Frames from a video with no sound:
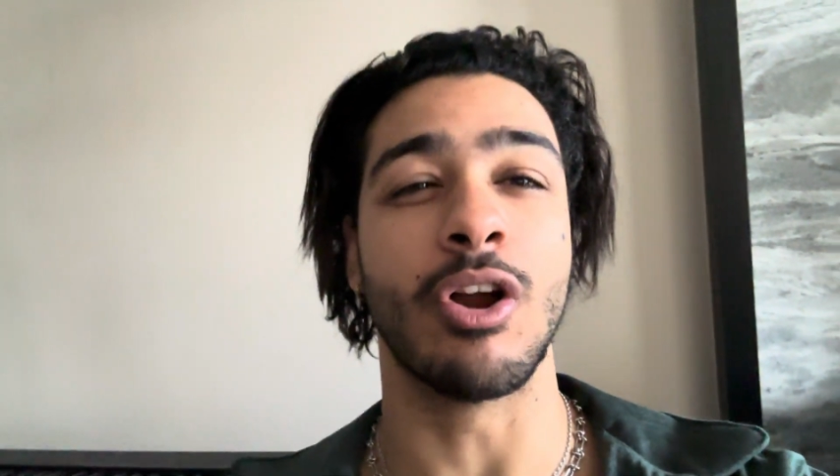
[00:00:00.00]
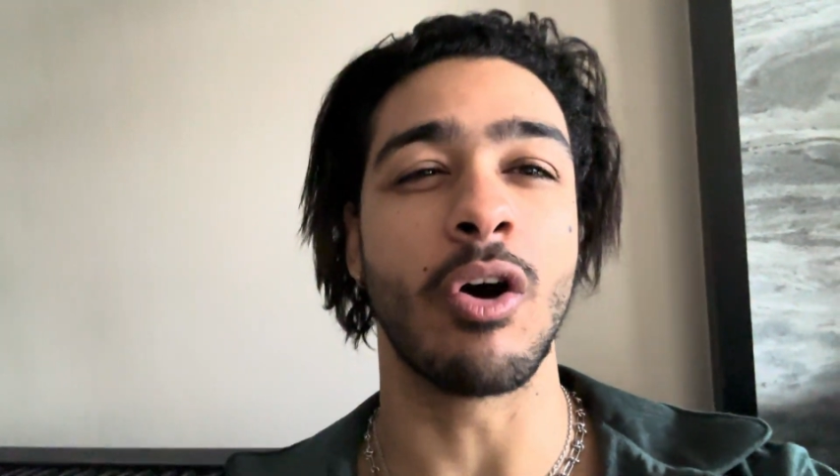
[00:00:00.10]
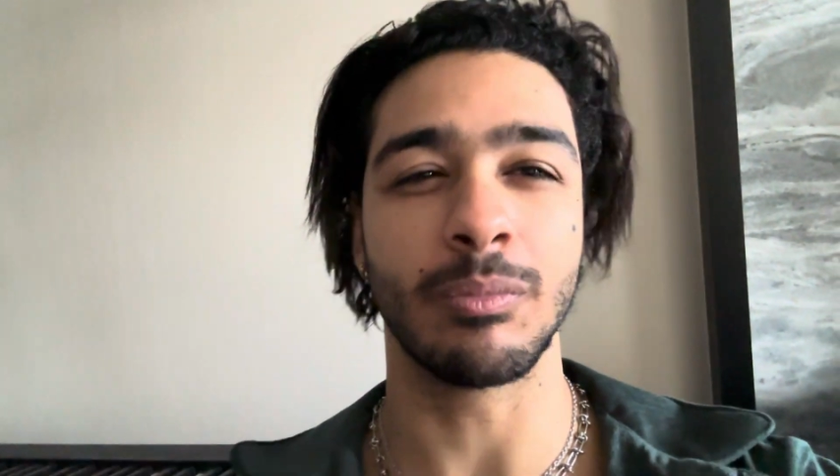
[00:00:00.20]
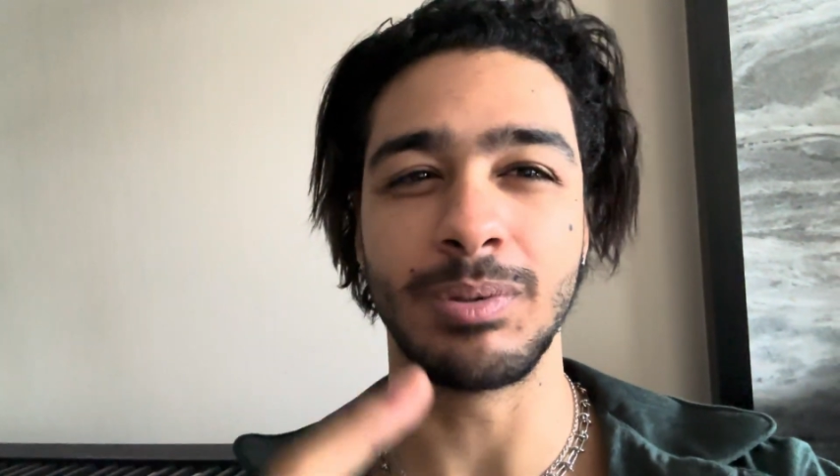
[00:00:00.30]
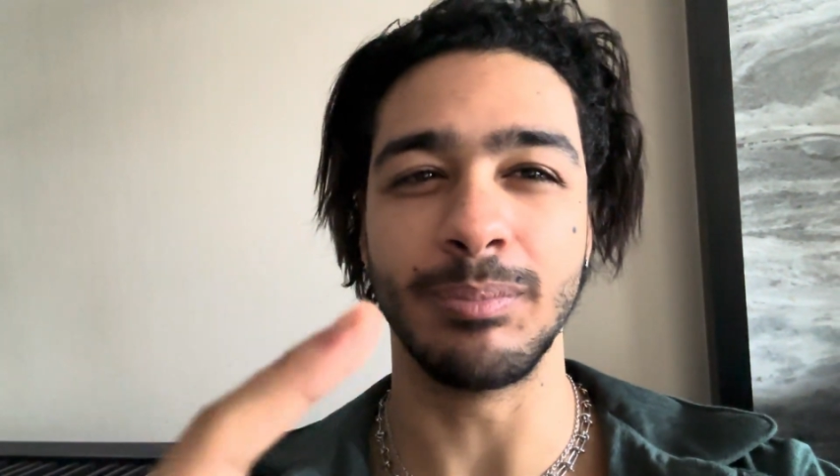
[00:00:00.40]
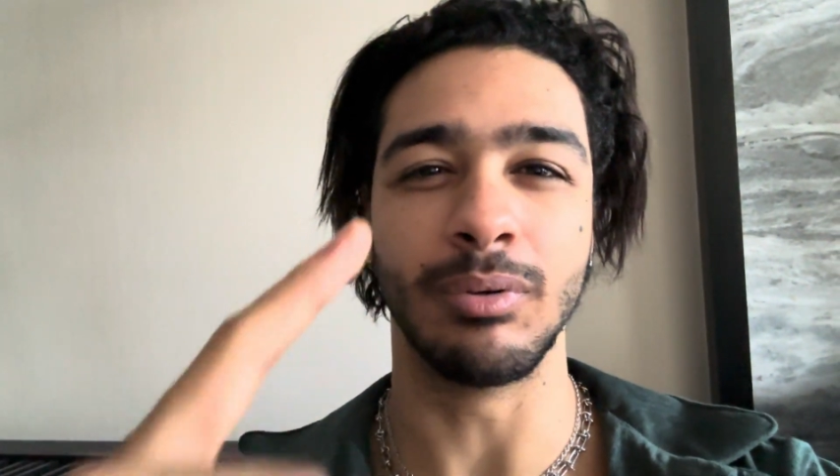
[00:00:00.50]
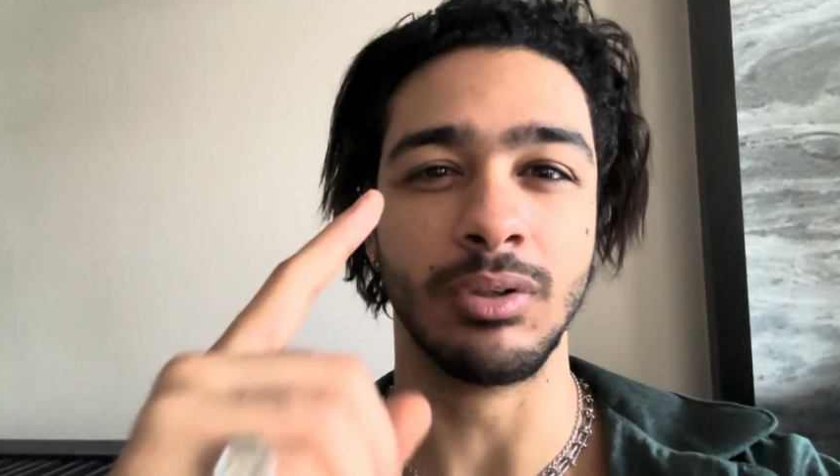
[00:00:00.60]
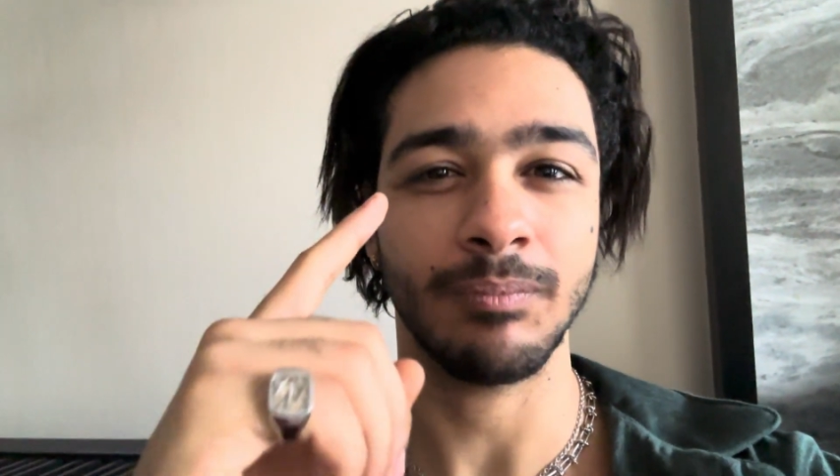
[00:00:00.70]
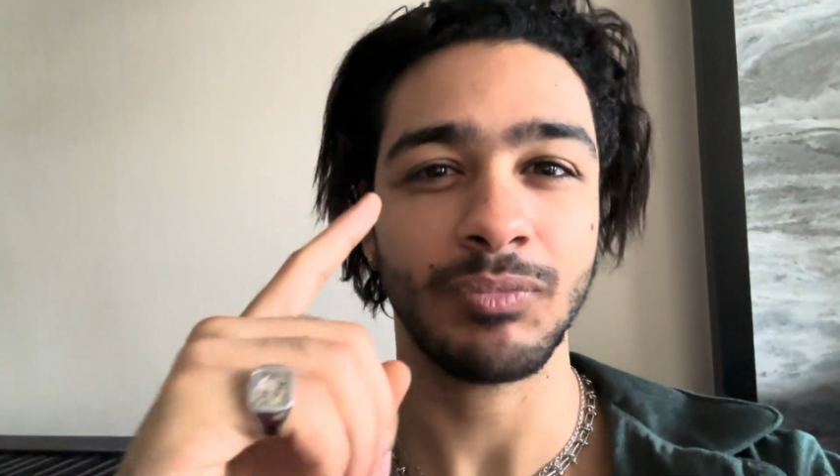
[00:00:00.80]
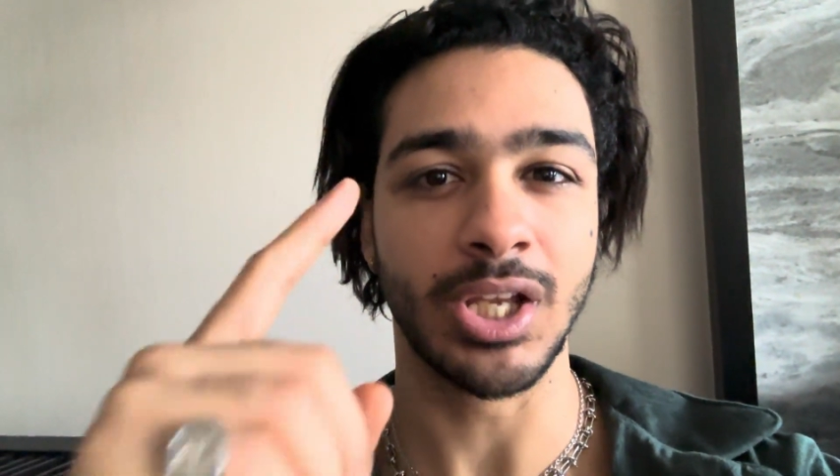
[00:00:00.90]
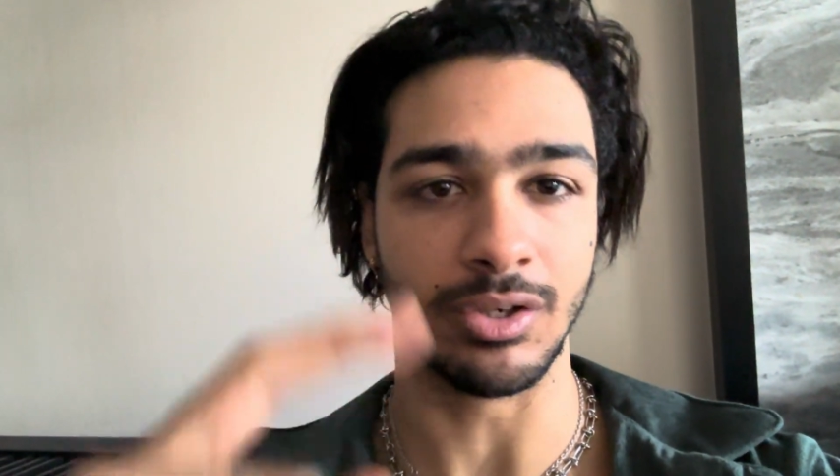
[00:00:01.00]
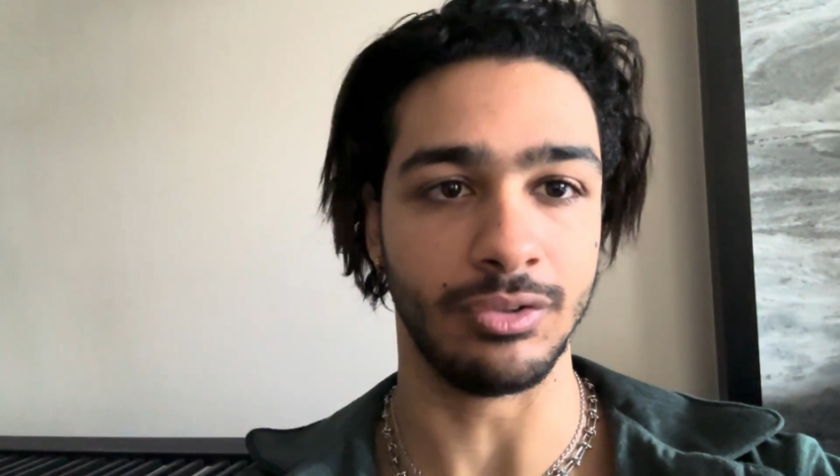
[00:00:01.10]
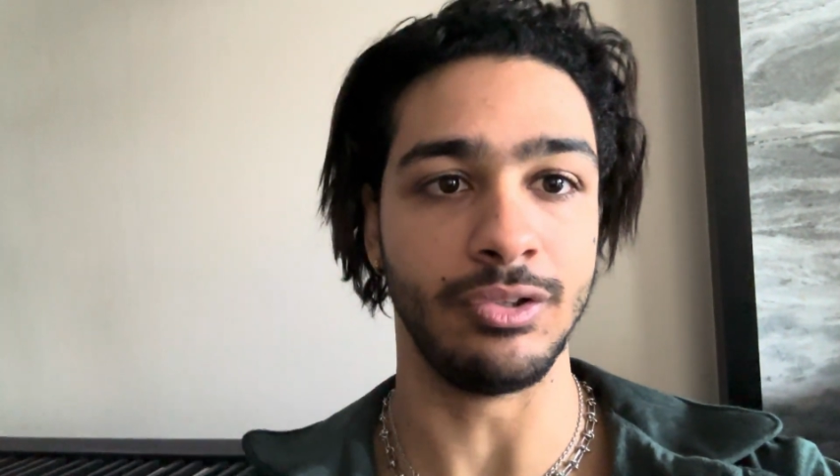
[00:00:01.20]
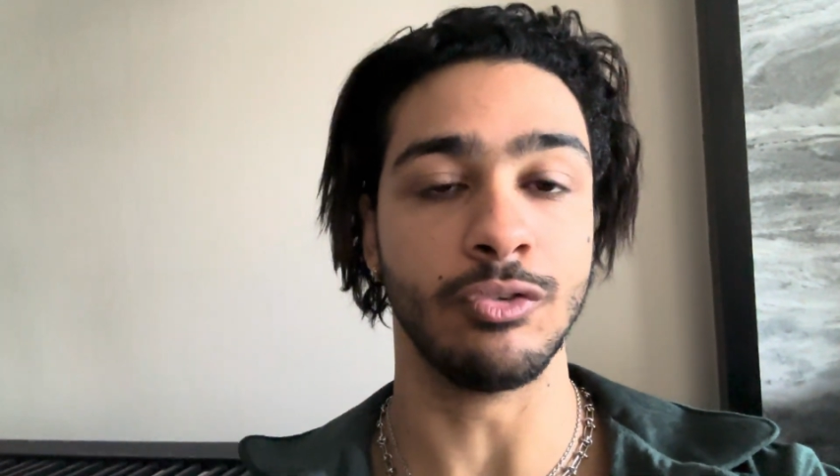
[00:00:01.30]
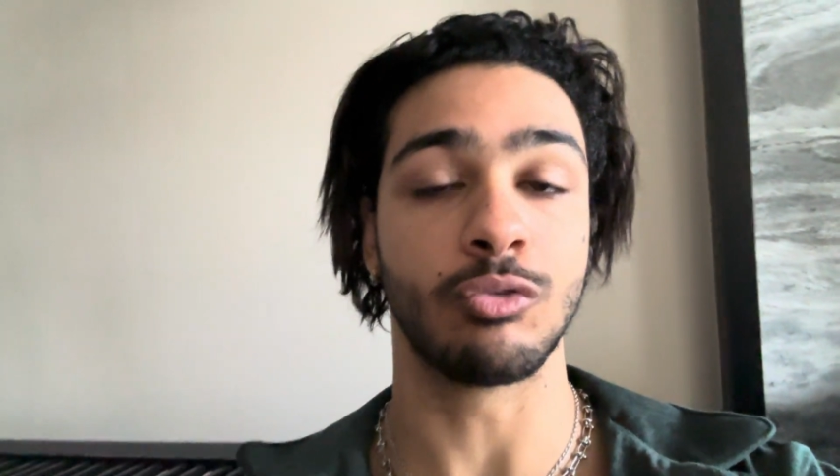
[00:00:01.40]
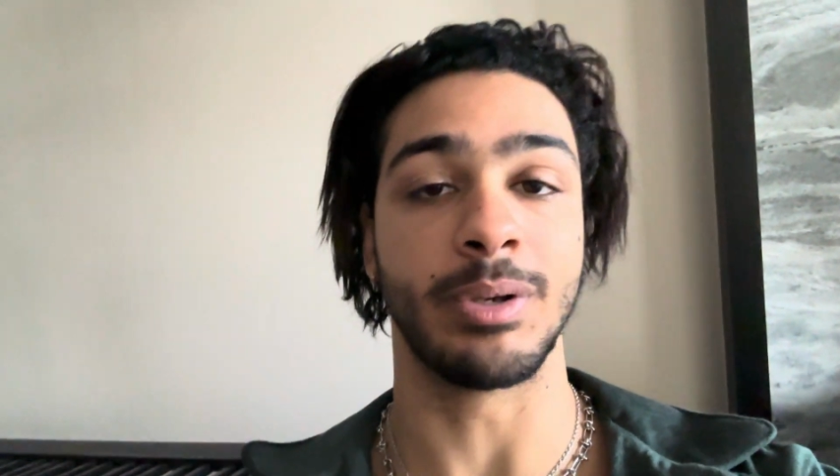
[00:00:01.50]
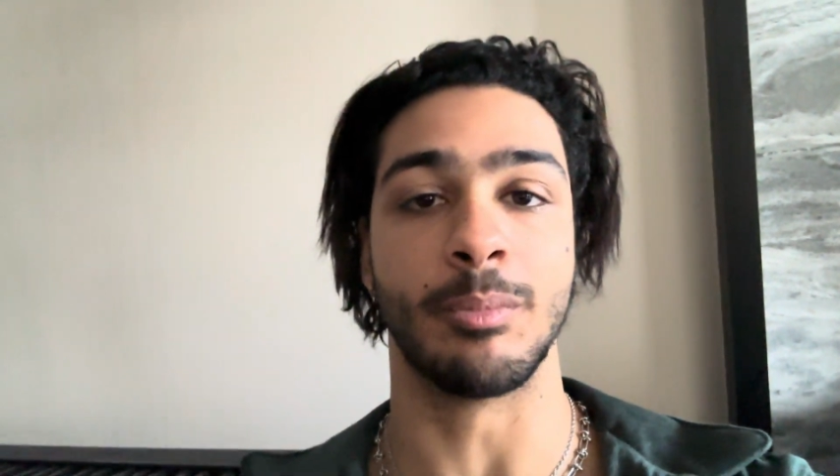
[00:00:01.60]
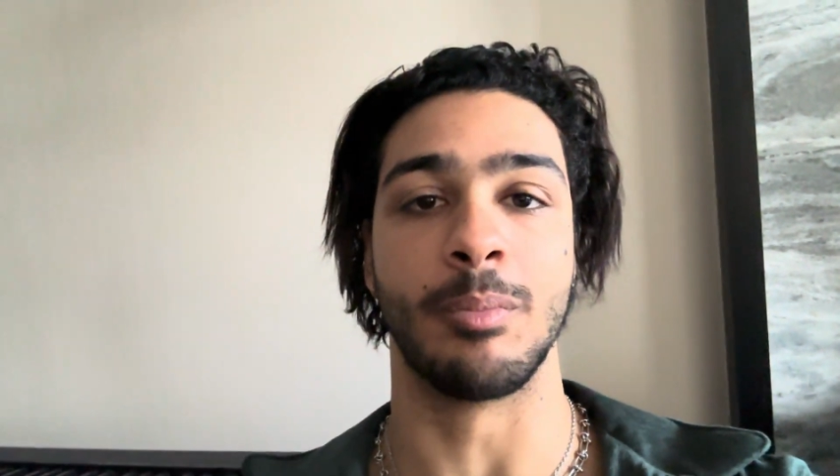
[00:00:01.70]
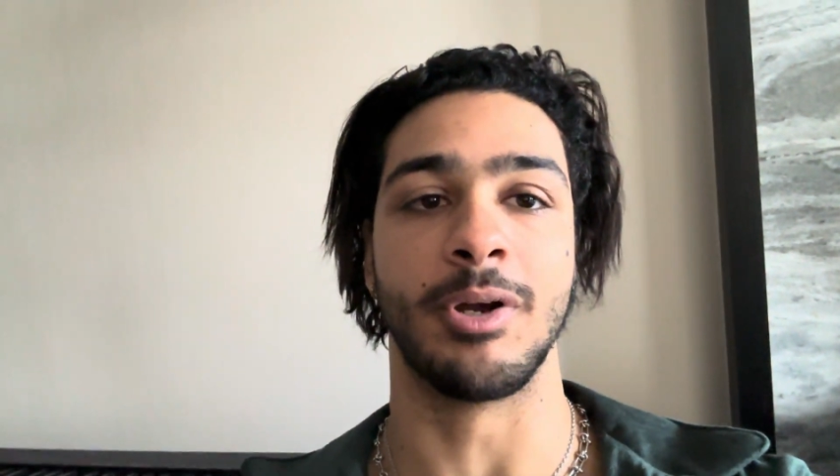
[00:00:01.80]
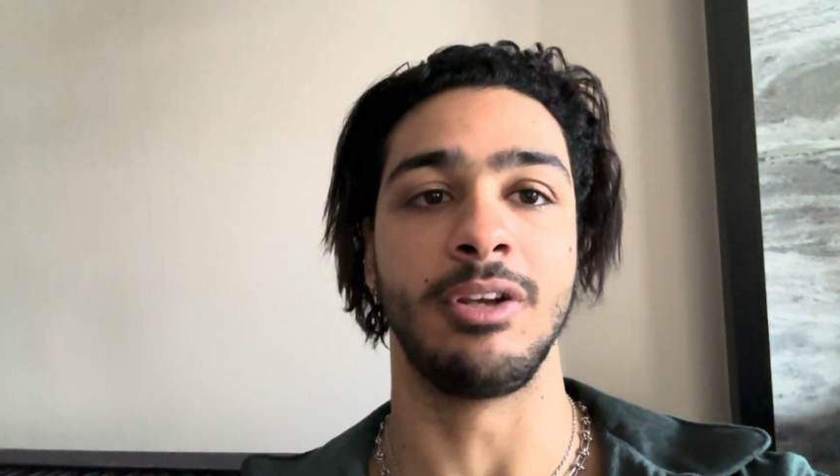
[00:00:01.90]
other people cannot use to make
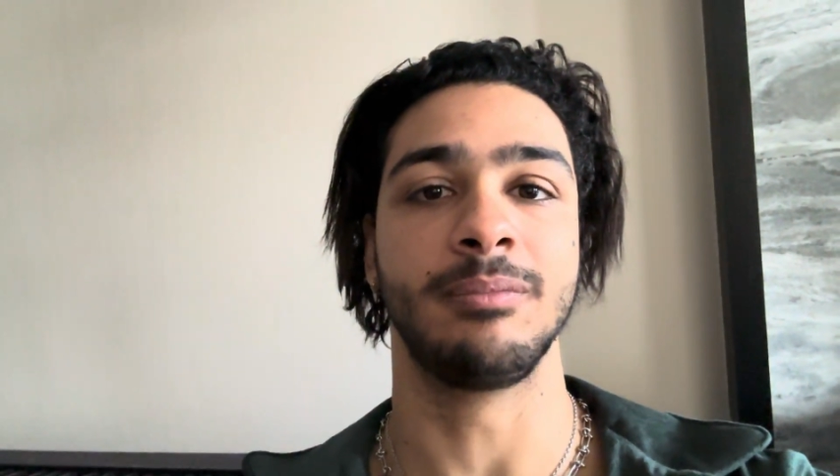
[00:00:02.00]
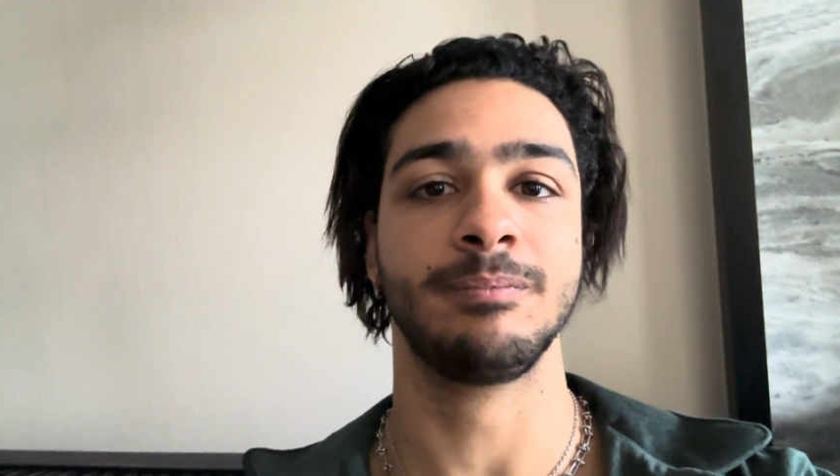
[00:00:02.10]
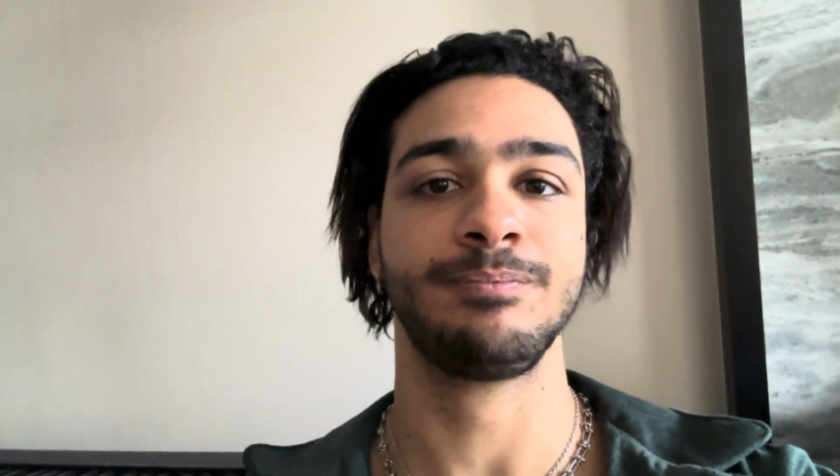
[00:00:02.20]
more money?